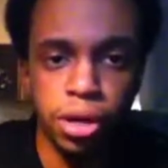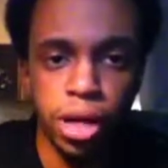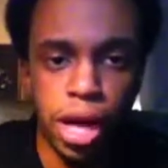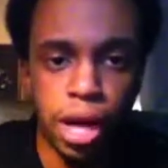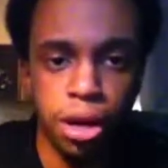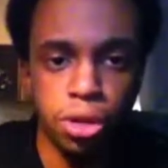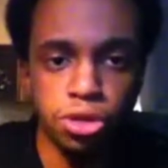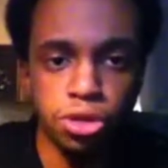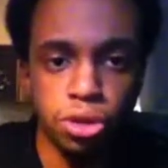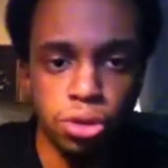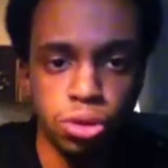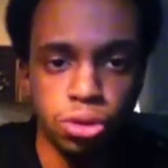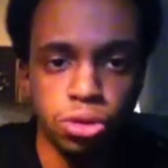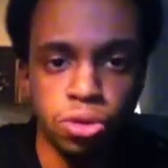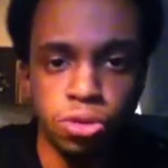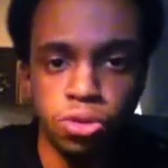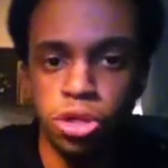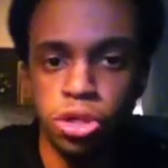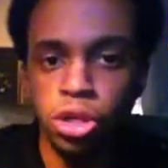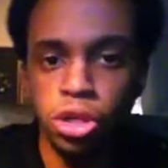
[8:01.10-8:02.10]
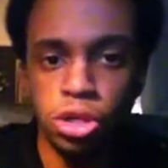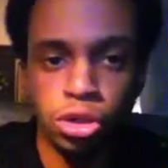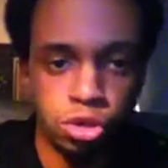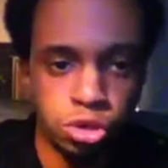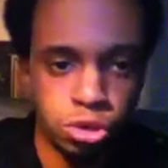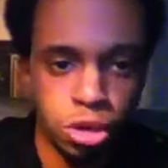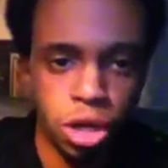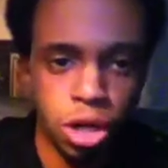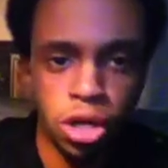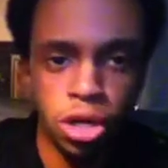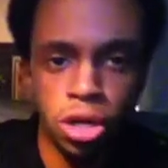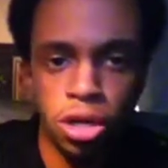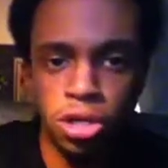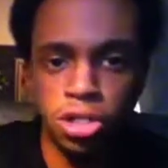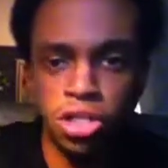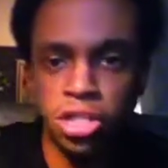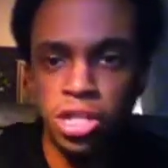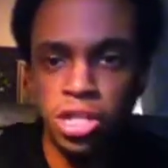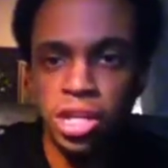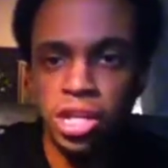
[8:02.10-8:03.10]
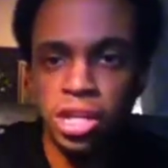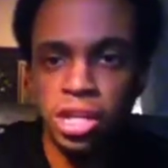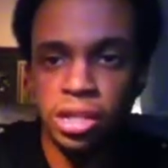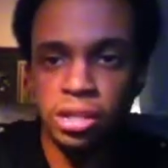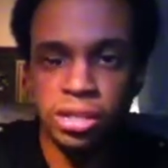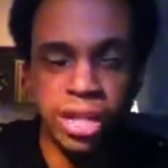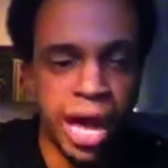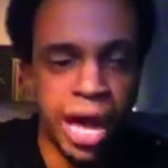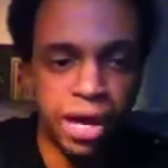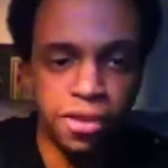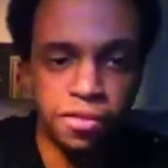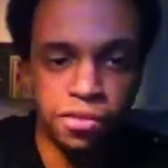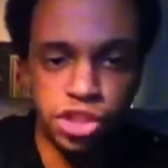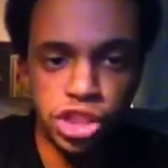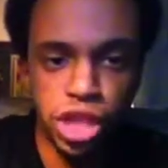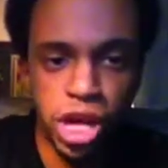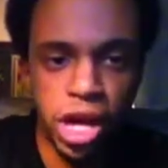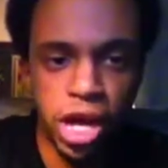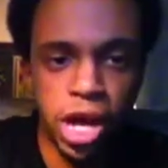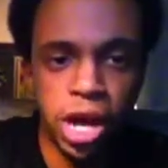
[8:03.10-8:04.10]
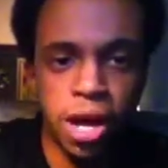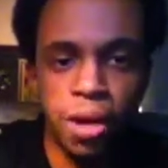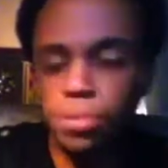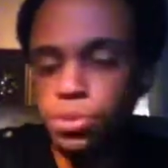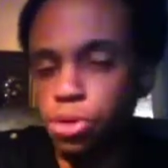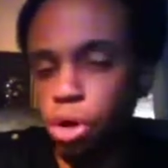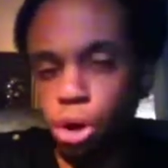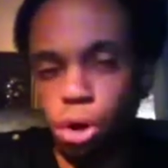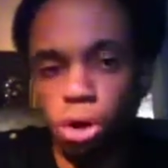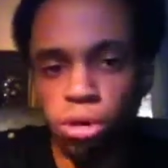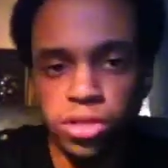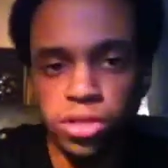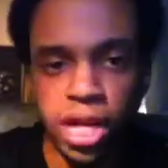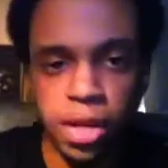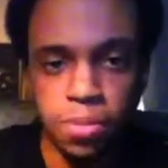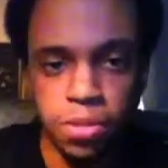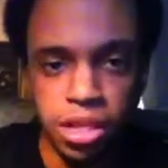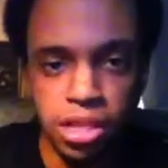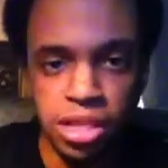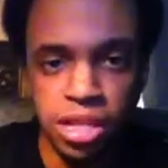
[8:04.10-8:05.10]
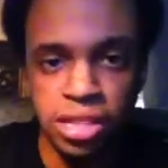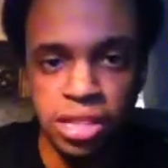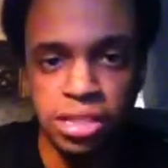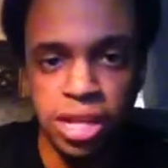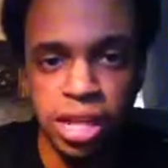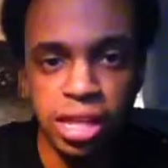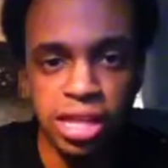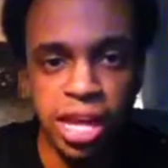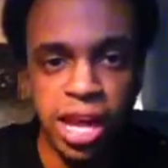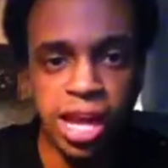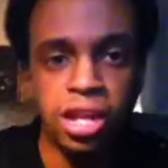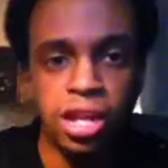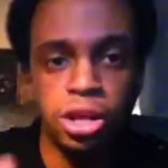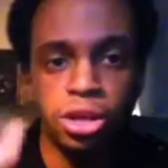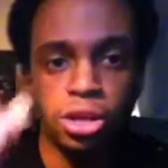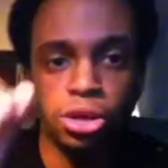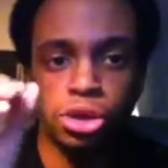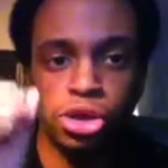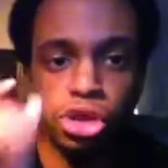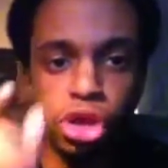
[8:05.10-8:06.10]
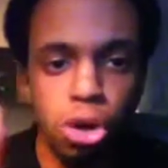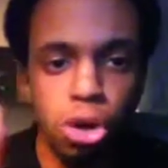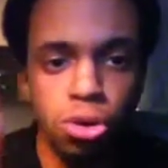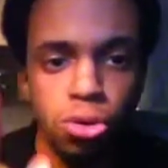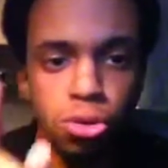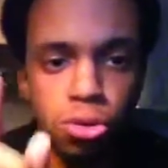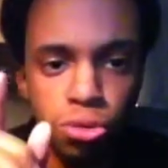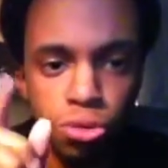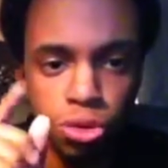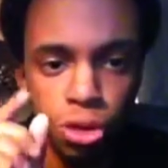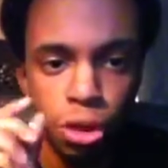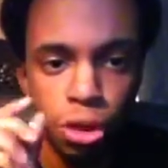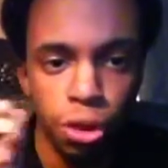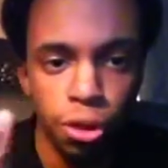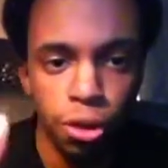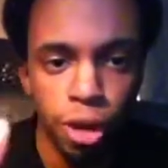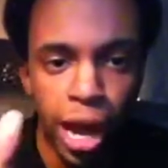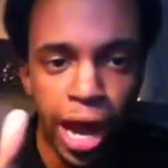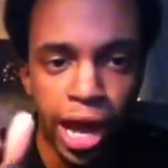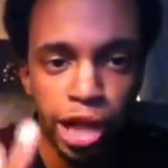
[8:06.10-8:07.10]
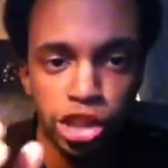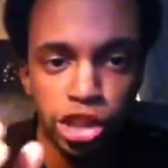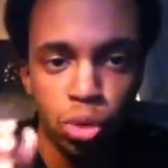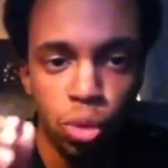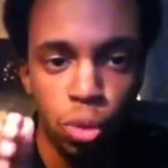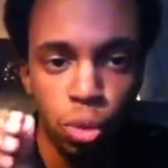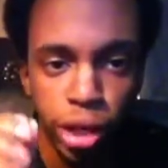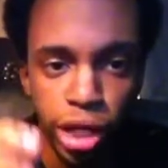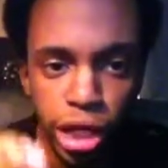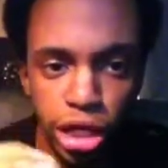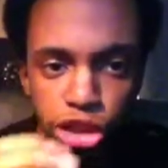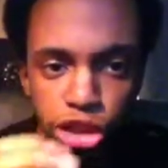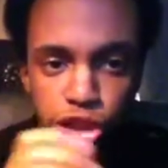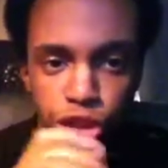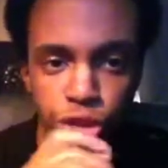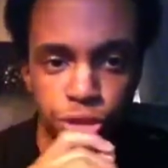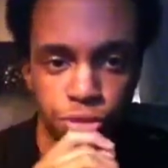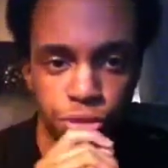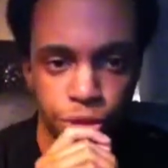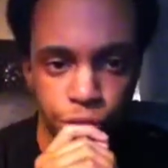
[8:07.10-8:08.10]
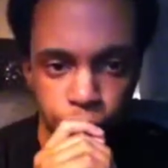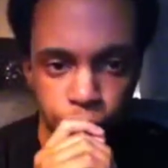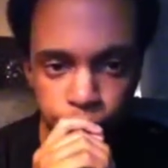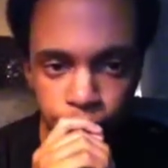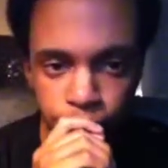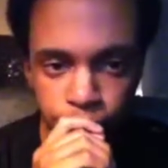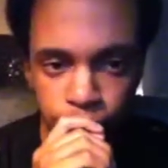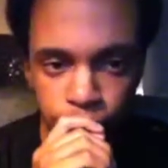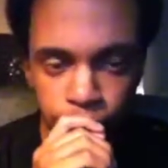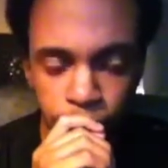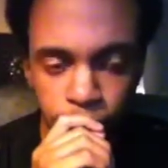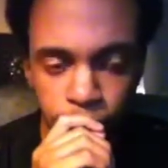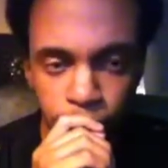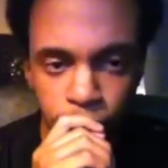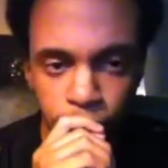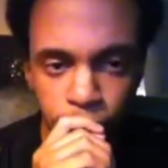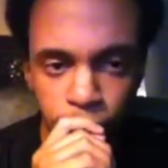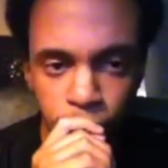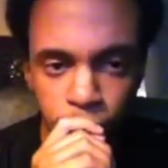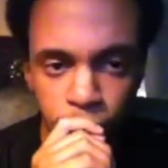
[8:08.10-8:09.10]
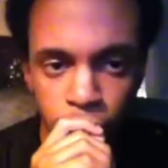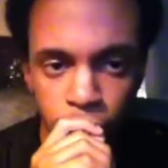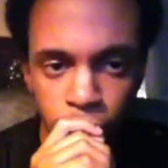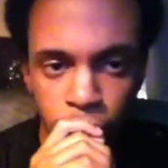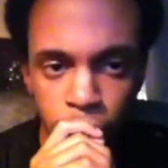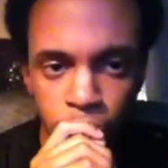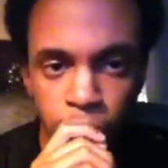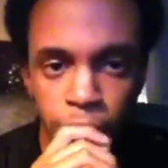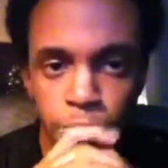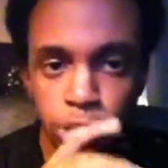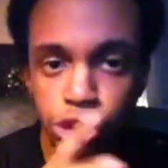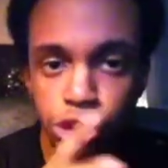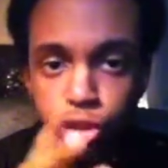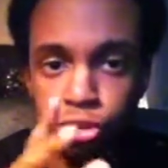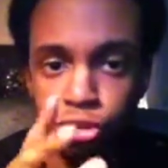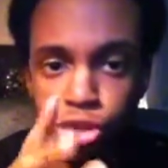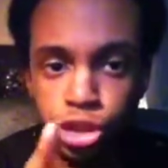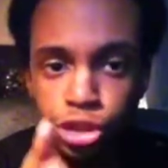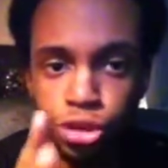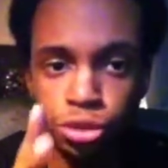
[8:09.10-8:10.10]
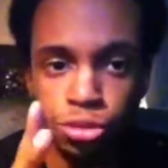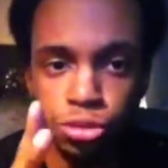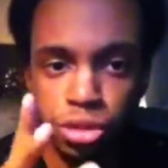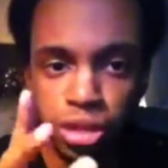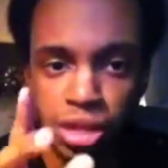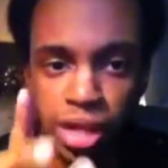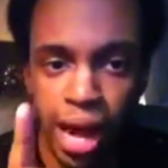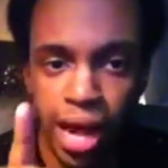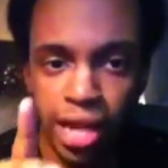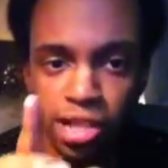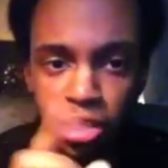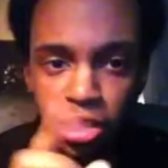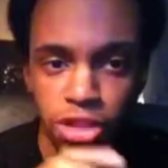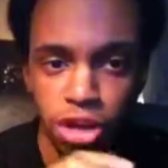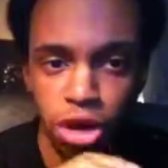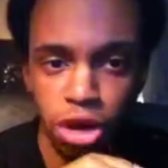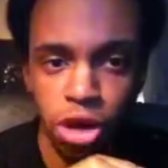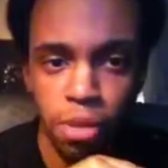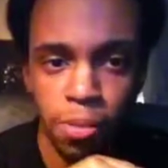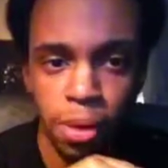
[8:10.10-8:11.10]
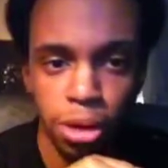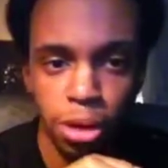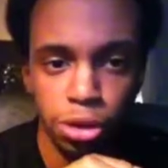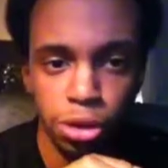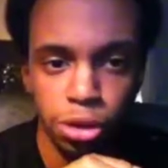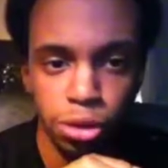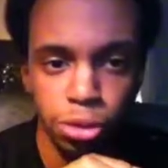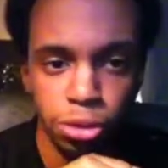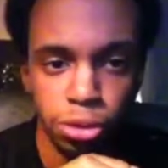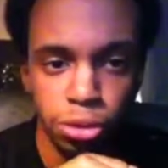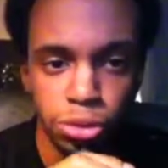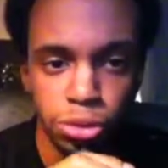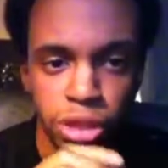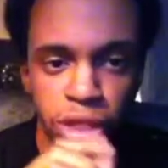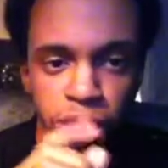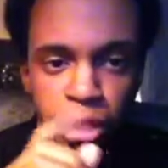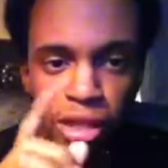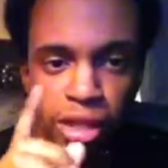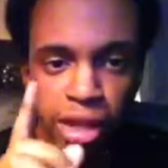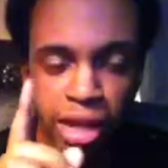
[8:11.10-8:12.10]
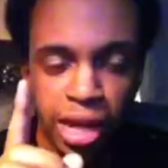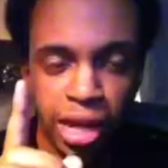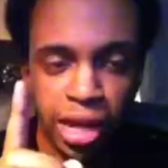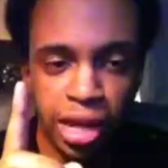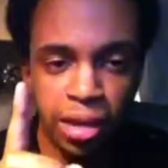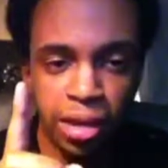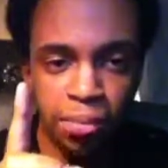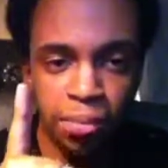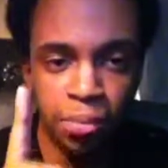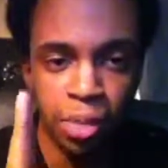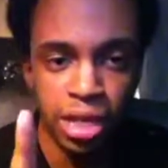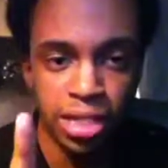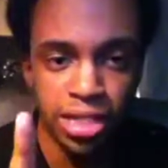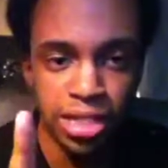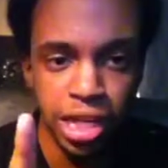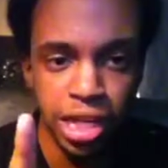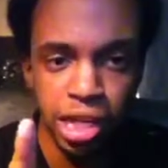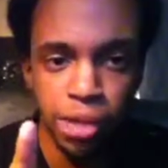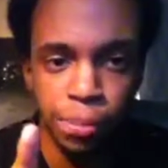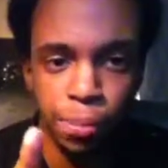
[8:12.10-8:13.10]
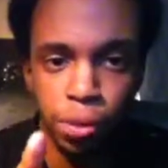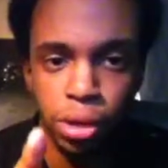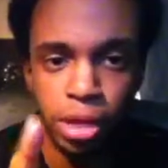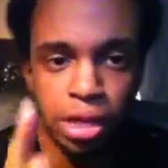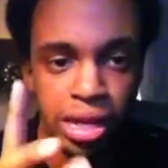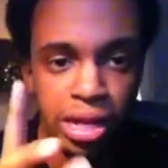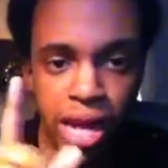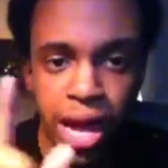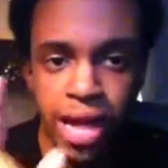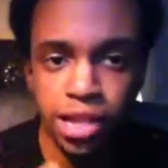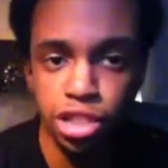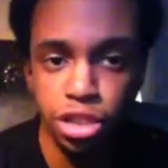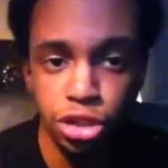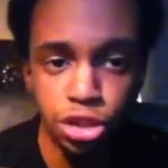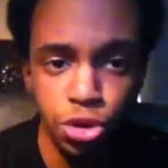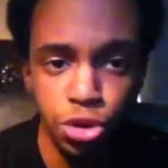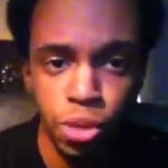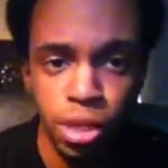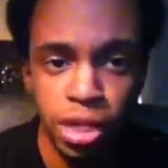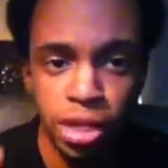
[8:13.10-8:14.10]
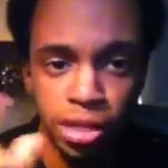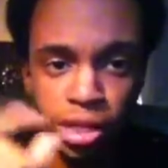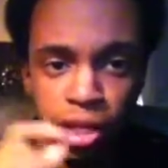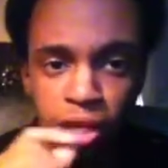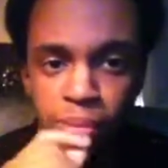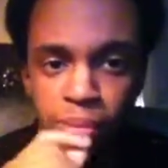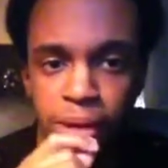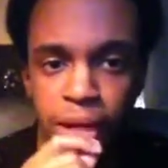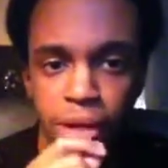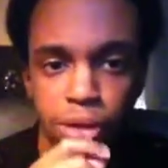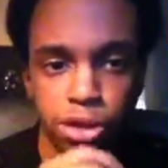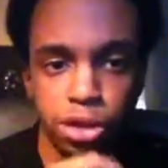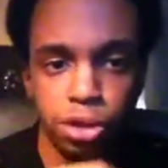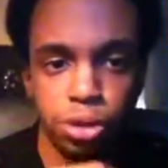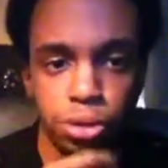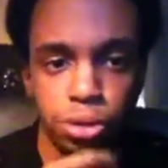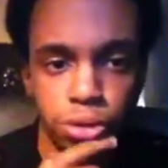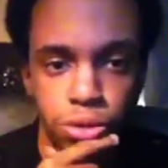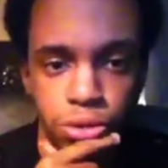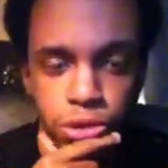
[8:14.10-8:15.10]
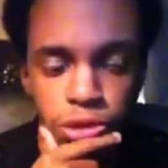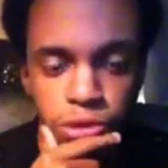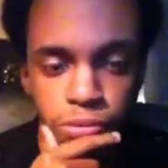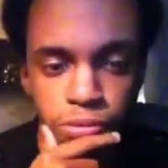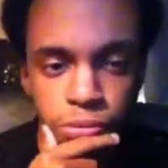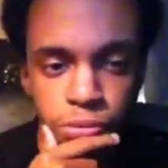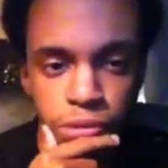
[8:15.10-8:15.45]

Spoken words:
households, drugs, lack of jobs, all types of things like that. Those are actual issues. But you choose not to talk about those. And my second point, not to do anything about those.